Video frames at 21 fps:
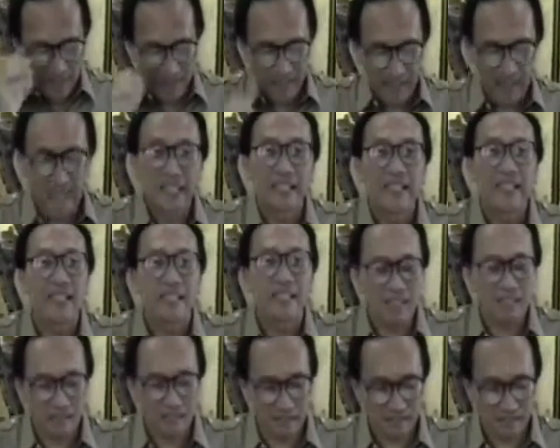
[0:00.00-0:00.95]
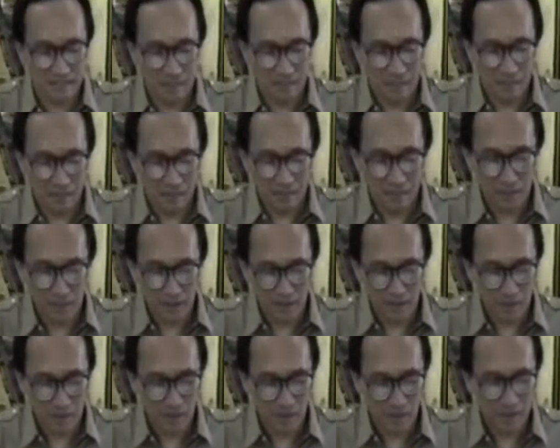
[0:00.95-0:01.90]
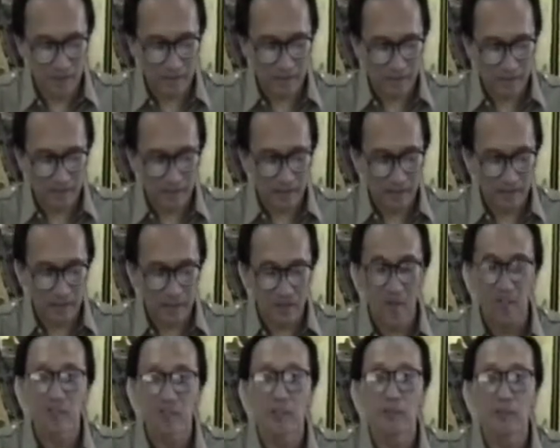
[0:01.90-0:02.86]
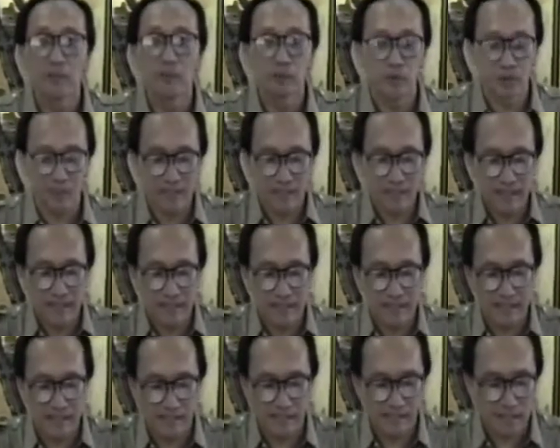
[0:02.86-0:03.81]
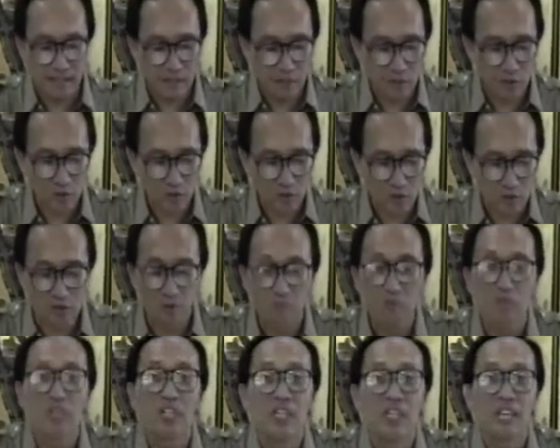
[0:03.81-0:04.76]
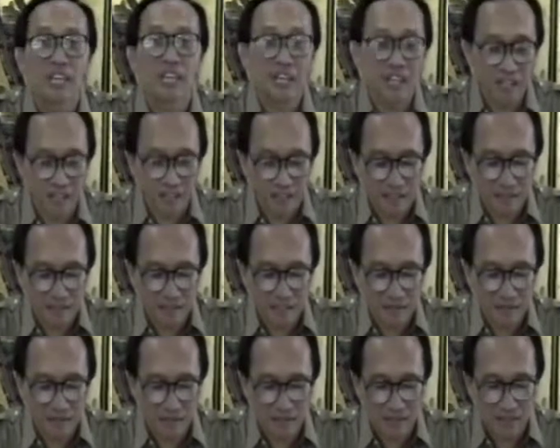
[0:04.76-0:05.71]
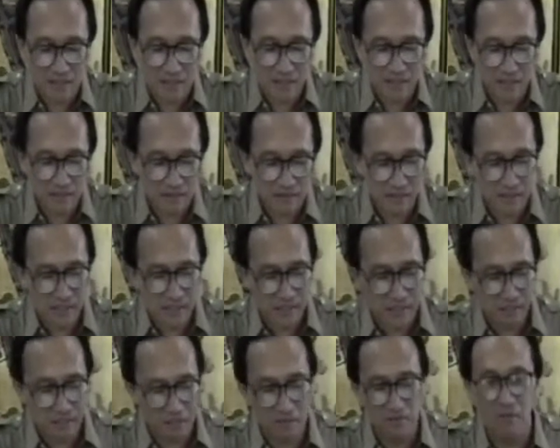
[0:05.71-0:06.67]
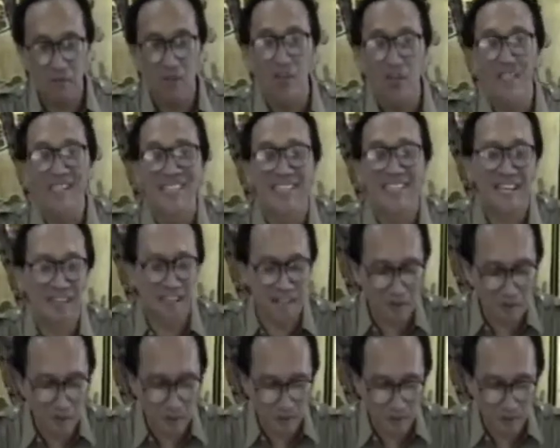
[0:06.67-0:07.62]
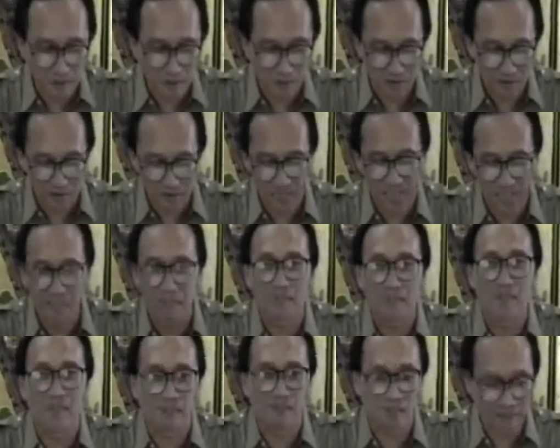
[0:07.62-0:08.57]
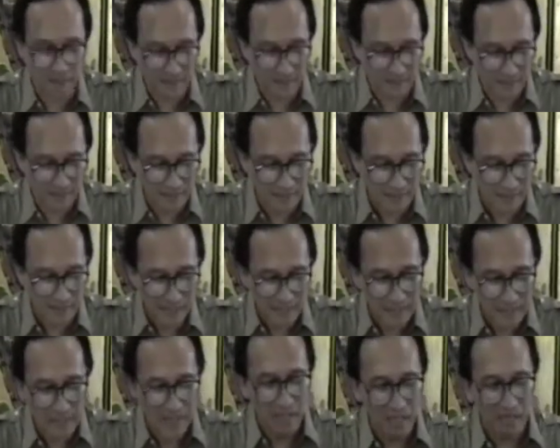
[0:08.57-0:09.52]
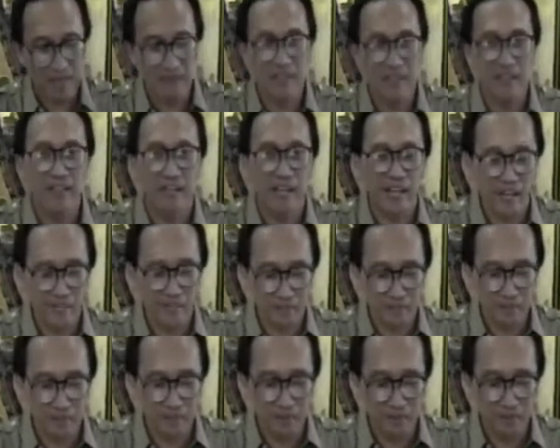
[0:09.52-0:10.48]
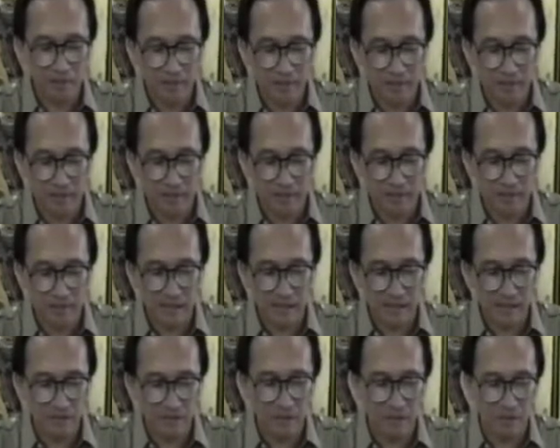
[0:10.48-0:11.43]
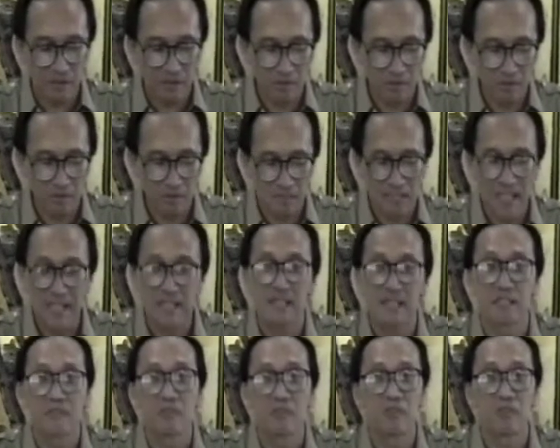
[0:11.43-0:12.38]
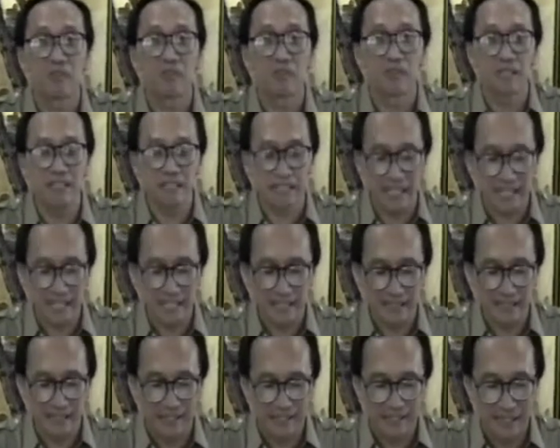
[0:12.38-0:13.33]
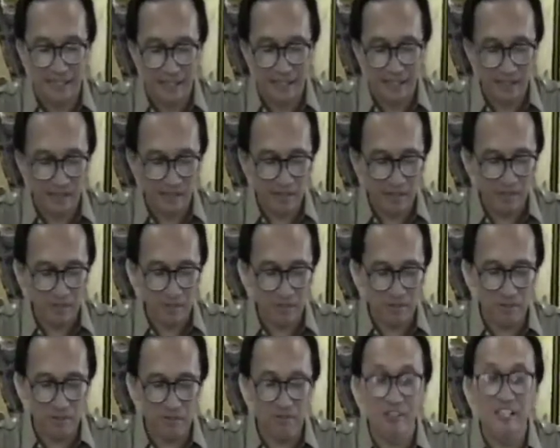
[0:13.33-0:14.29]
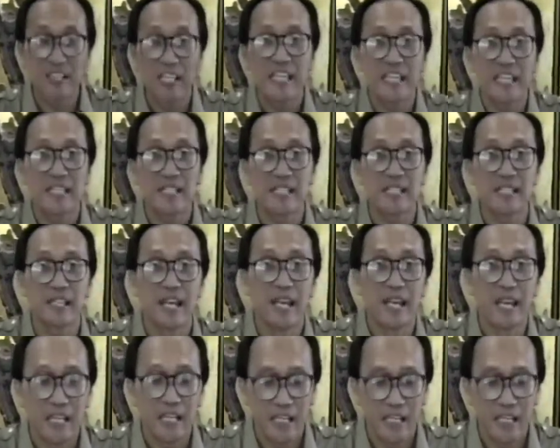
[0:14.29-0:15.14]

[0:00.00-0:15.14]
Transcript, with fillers: Uh, leaders of the Commonwealth in holiday mode yesterday issued a communique at the 17th green of the Royal St Andrews Golf Club, Scotland, after an acrimonious round of golf which lasted for three days in response to the latest